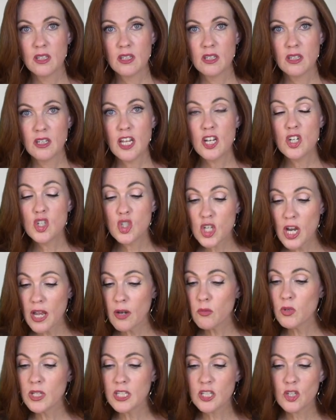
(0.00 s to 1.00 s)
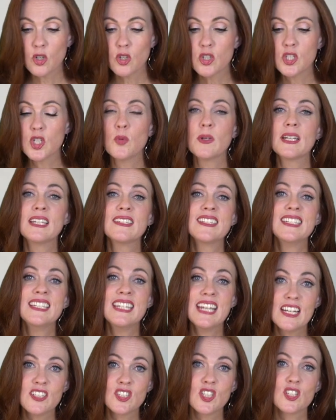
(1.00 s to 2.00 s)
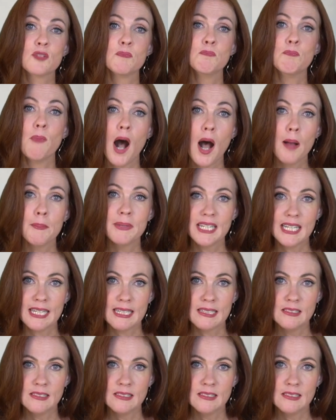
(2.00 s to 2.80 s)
And Jen, what you're doing is niche. It's momedy.